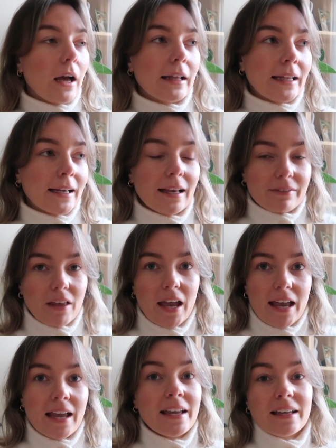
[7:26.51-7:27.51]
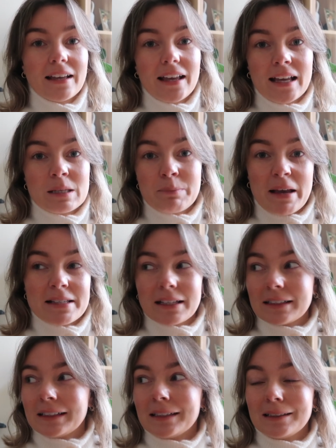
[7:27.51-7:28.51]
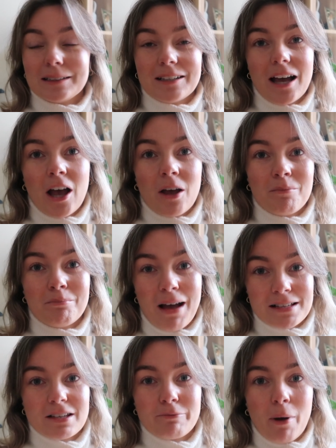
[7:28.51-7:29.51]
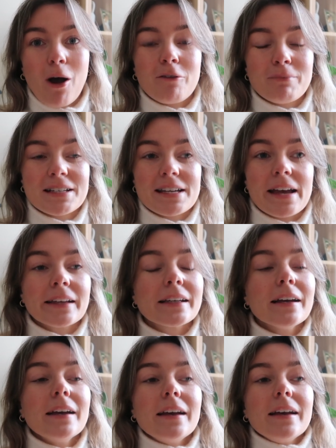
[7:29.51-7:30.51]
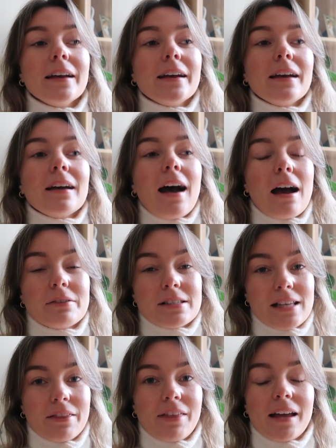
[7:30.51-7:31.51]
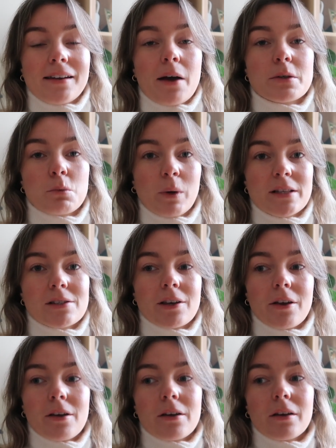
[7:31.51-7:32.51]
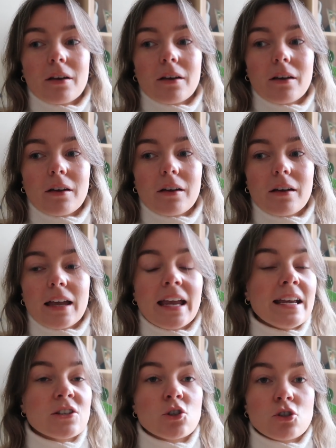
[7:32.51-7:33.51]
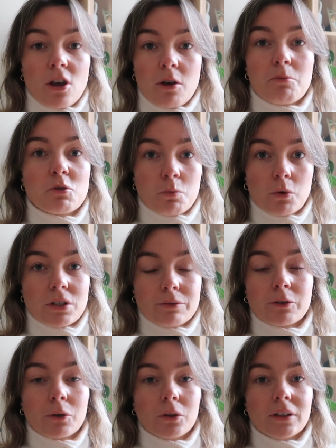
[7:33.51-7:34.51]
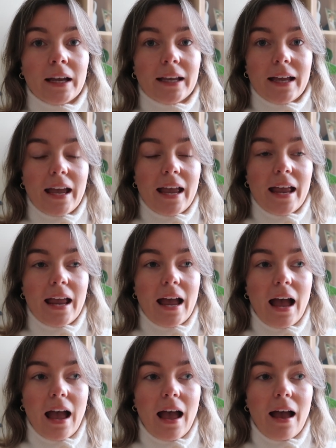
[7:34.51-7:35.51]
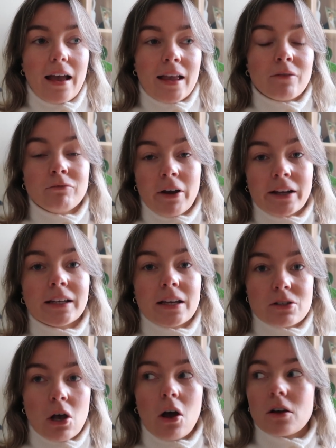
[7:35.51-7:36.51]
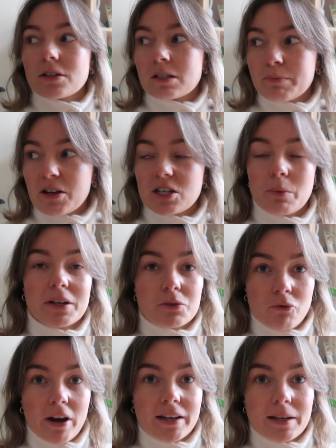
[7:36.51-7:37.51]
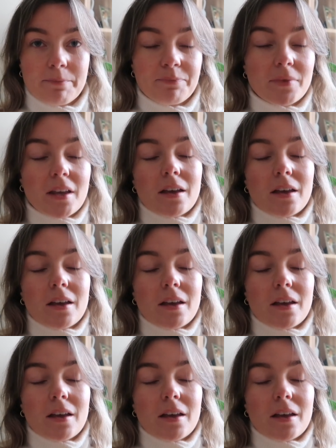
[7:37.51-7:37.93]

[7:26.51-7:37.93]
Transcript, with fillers: Like, it's basically a massive part of my day. Having said that, now it's winter, it is so much more difficult. Like, it really is hard, especially when it's raining.